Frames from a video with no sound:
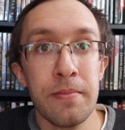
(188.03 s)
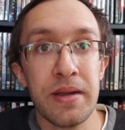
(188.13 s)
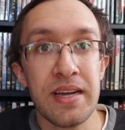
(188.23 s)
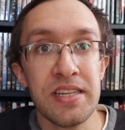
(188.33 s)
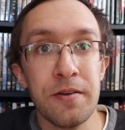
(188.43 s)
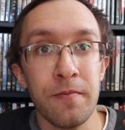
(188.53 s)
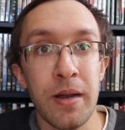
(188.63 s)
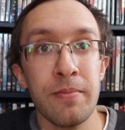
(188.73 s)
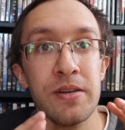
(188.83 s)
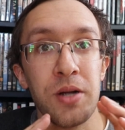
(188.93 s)
because he
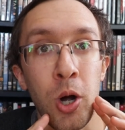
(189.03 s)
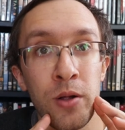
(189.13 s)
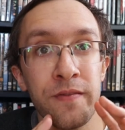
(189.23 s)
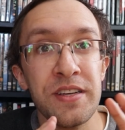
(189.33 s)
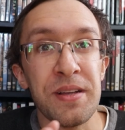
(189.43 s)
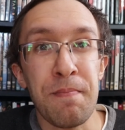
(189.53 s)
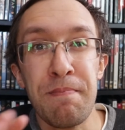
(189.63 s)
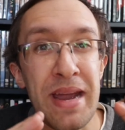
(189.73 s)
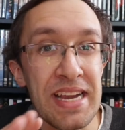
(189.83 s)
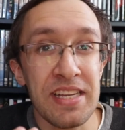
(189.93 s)
remembers all of these
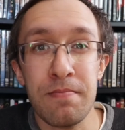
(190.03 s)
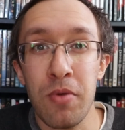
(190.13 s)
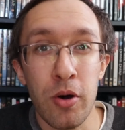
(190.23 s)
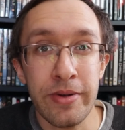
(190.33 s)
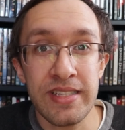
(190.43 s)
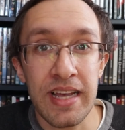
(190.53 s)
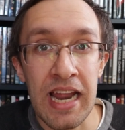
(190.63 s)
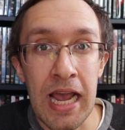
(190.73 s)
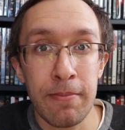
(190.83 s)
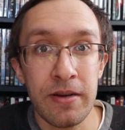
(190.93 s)
amazing moments
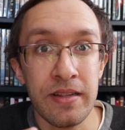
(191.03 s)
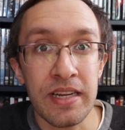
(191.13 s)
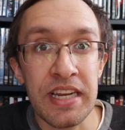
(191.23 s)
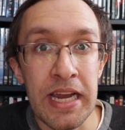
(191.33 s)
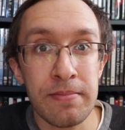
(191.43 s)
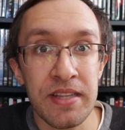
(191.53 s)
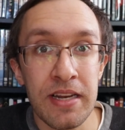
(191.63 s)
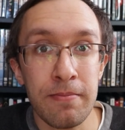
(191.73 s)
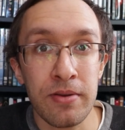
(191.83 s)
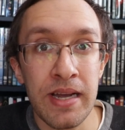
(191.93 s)
that happened in the games
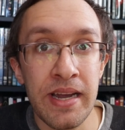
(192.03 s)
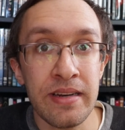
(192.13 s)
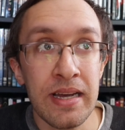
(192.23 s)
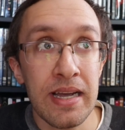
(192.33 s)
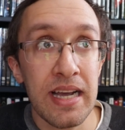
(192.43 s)
that he played,